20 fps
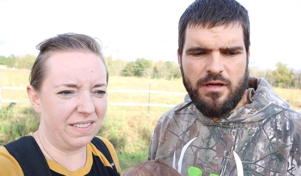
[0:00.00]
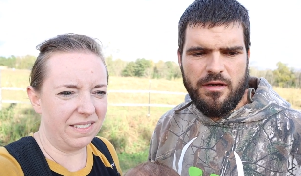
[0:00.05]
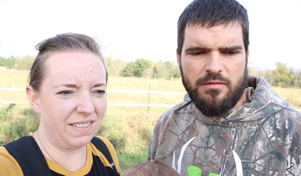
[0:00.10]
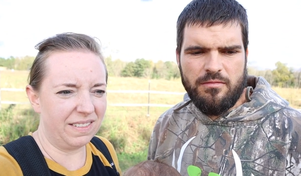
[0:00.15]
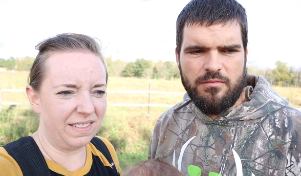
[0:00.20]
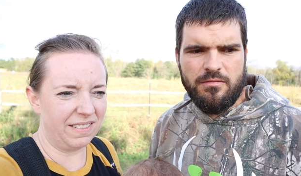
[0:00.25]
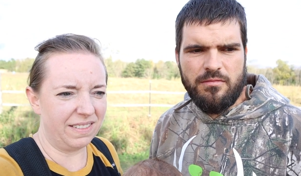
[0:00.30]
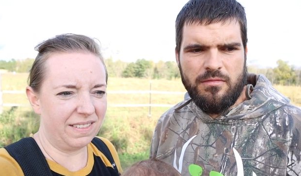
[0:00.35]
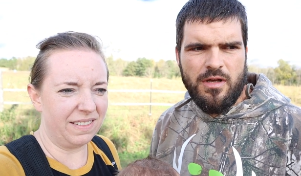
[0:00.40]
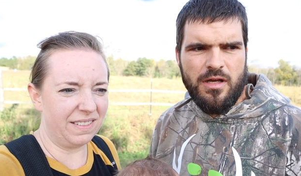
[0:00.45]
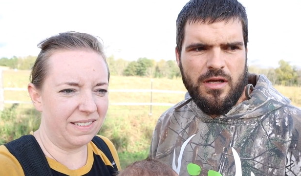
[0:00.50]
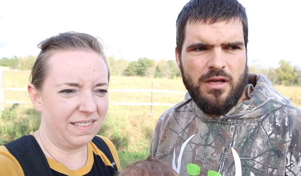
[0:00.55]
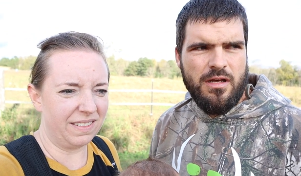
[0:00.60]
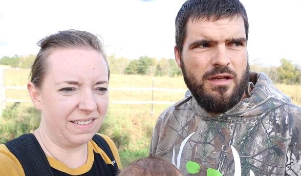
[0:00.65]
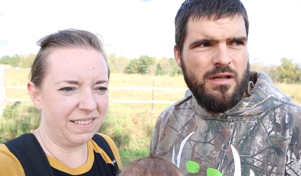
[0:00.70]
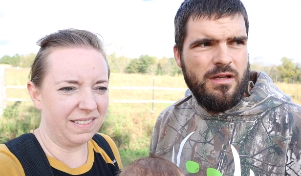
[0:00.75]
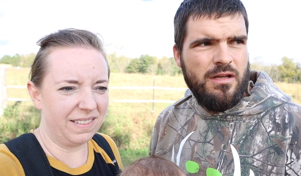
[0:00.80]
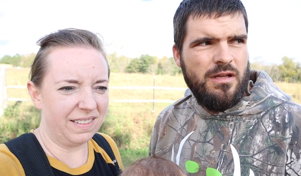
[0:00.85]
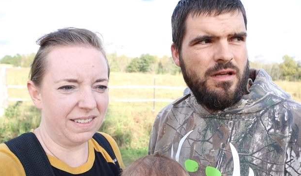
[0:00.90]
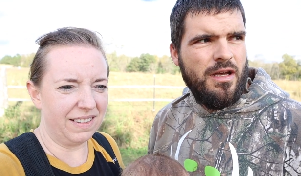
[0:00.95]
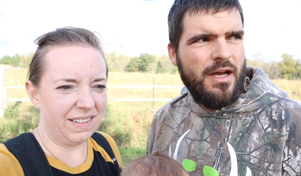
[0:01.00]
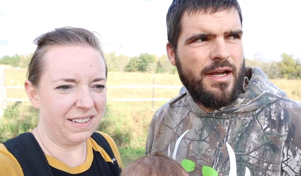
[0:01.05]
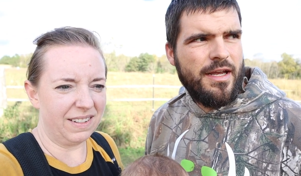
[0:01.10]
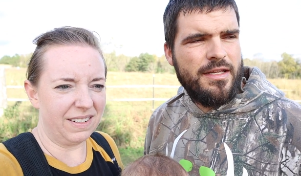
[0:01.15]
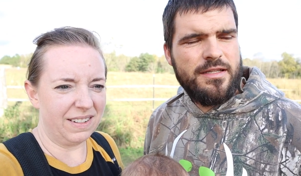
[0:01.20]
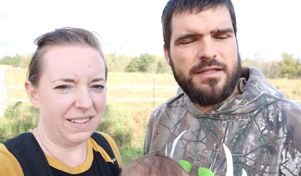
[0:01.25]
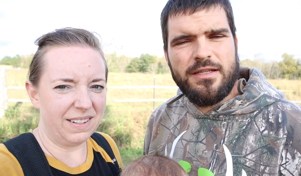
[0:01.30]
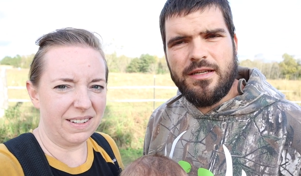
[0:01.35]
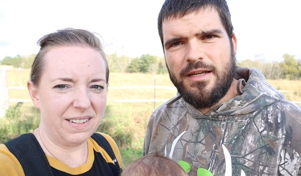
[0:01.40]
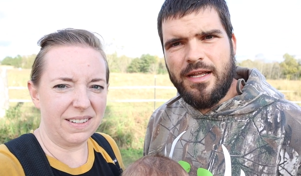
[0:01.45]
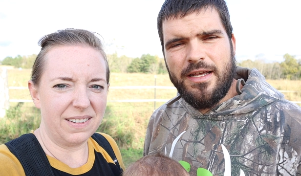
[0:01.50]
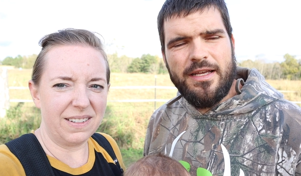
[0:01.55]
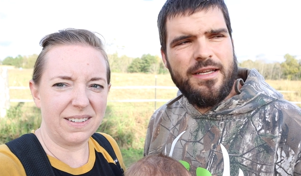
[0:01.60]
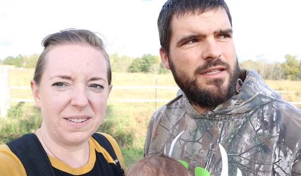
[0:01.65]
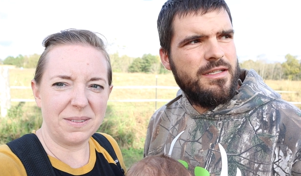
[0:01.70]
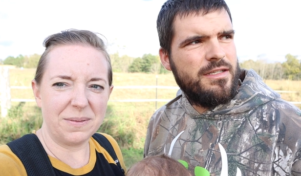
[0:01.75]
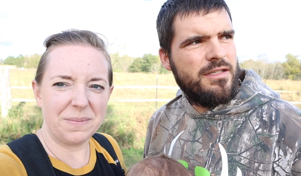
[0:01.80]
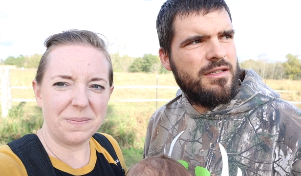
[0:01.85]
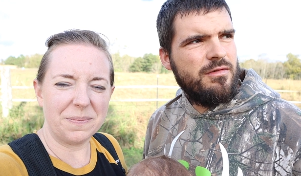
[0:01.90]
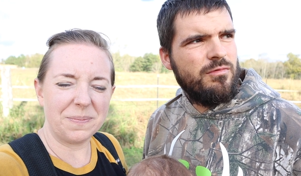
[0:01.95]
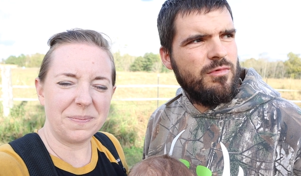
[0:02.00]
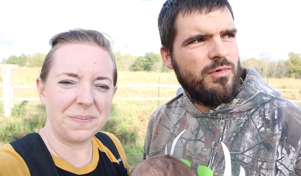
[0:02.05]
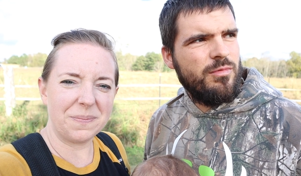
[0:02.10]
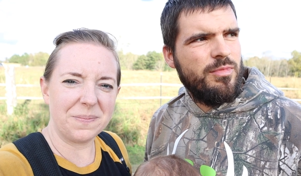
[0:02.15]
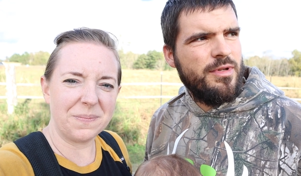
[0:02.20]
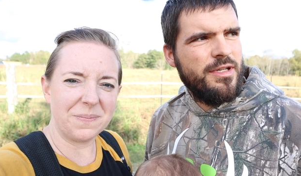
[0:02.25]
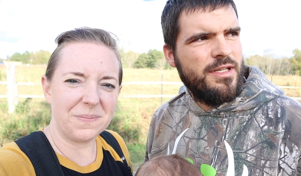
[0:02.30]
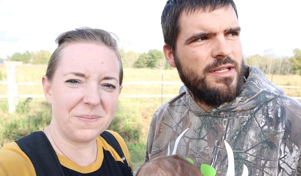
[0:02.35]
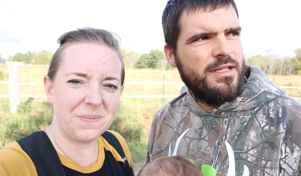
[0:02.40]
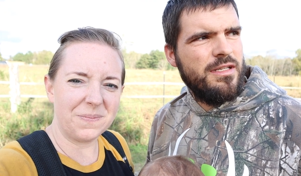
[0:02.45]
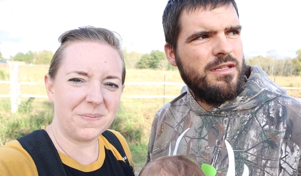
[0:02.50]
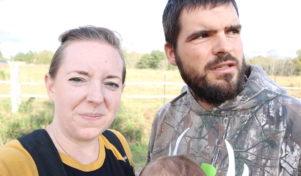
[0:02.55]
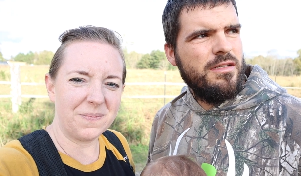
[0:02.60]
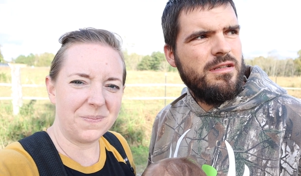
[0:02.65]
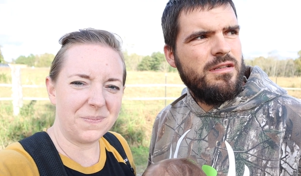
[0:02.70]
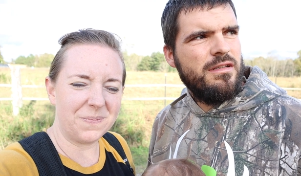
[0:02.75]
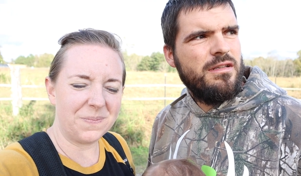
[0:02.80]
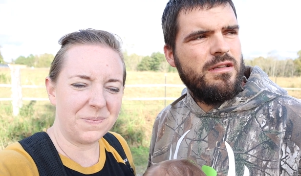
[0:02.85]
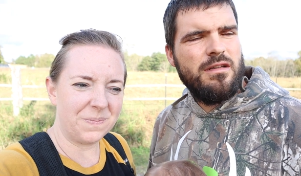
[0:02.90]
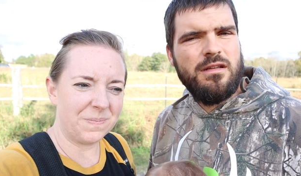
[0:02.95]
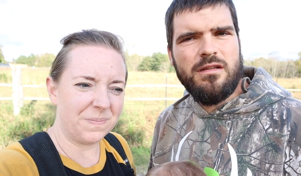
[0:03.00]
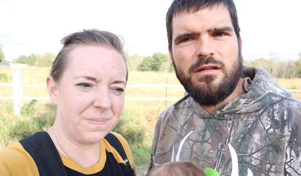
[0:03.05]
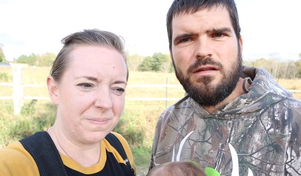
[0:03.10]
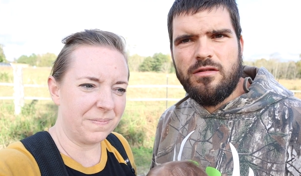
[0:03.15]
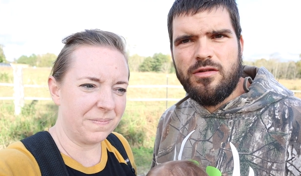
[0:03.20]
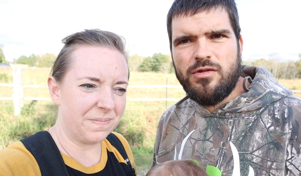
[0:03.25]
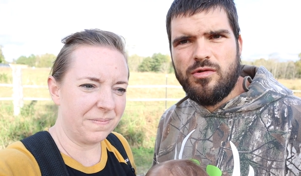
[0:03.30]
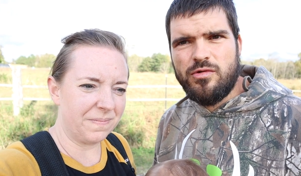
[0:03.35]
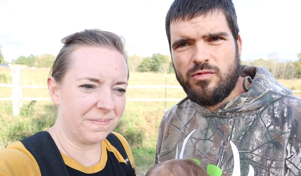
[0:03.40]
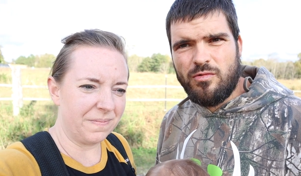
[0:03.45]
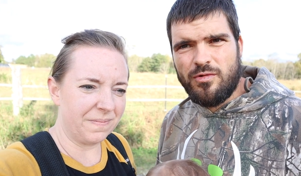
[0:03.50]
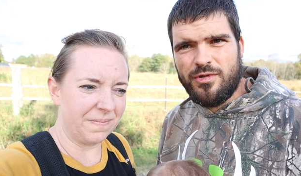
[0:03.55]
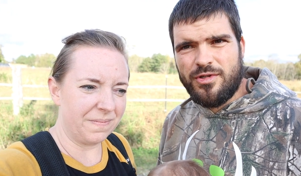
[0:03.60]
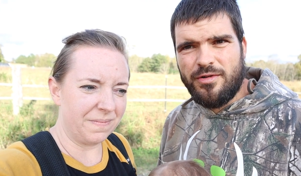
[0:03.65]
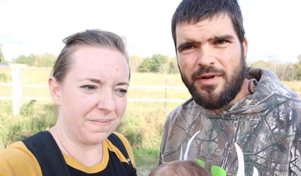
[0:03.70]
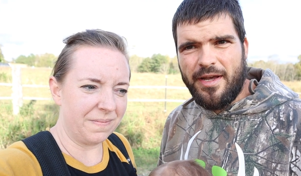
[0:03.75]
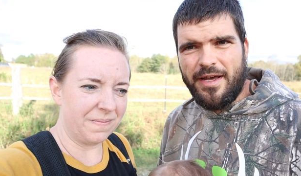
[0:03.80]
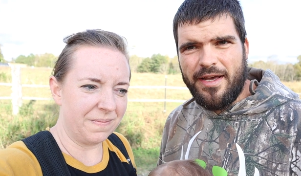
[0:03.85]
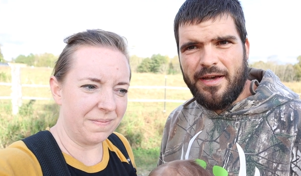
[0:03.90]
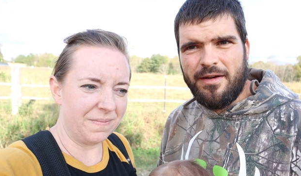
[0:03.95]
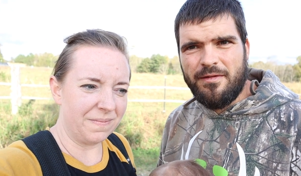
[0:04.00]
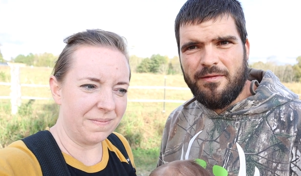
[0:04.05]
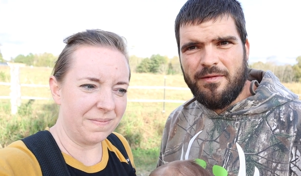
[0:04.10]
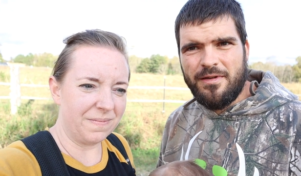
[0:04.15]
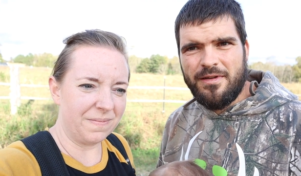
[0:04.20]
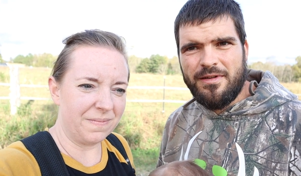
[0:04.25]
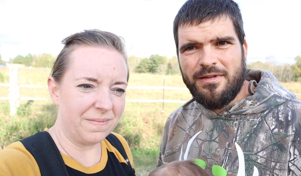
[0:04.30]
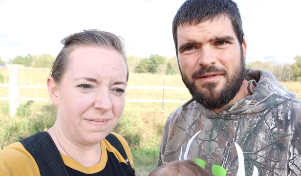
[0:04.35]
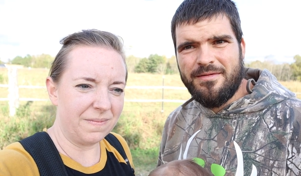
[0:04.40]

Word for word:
Speaker 1: Um, I guess today's would be use what you have.